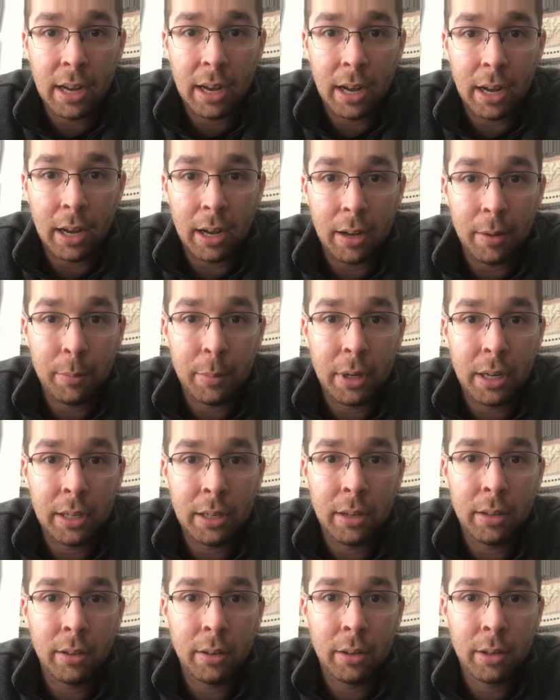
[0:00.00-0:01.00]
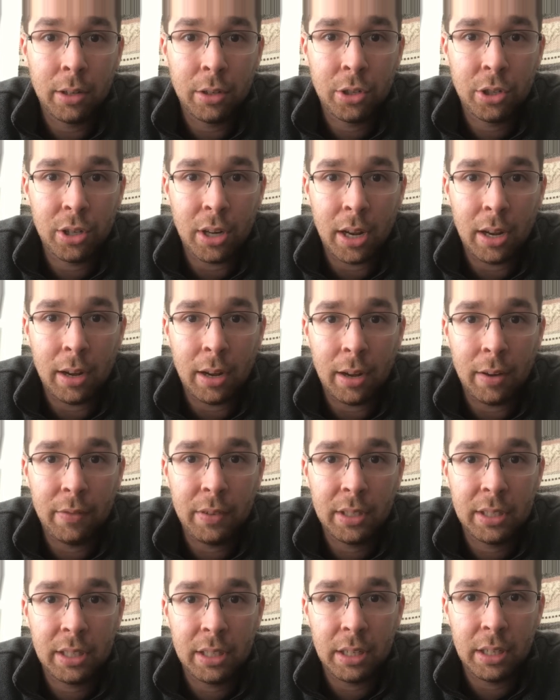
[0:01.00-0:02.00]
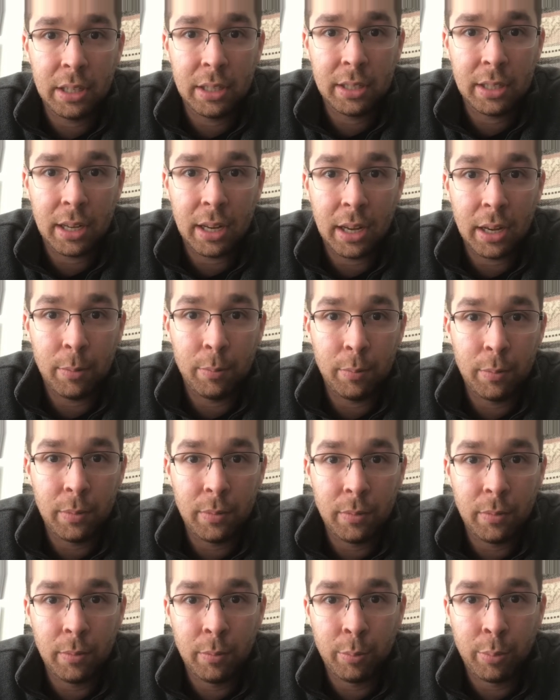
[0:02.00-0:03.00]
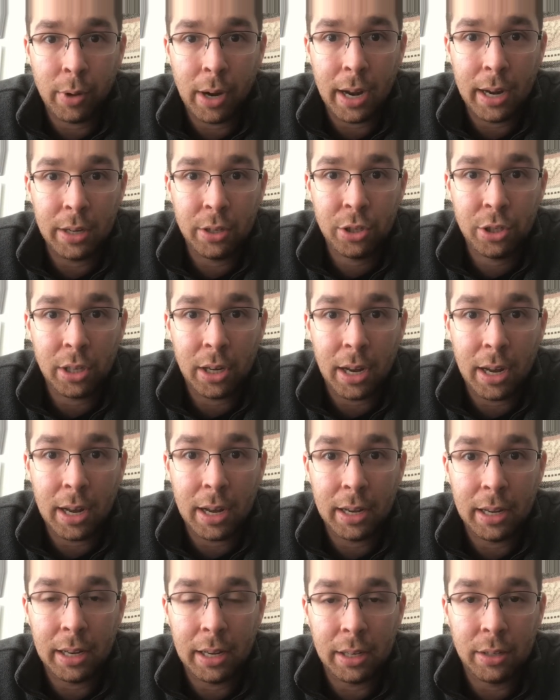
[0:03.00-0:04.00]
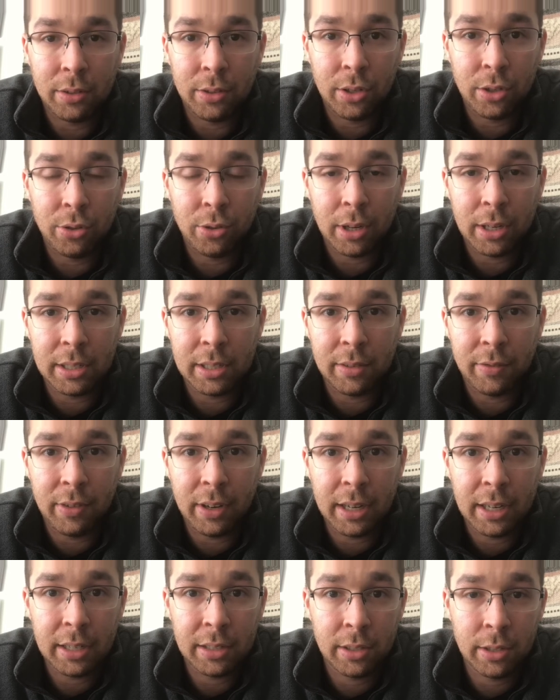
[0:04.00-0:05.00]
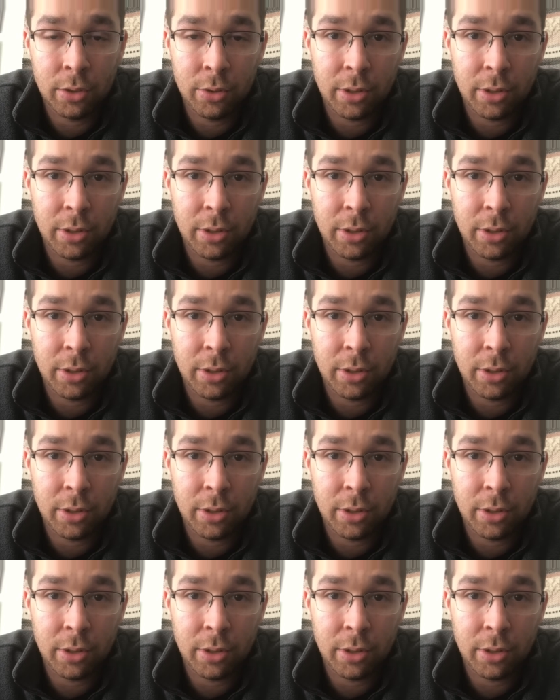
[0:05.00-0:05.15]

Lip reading: Another good shot, obviously, is Brian Shaw and Zdrinas Savickas.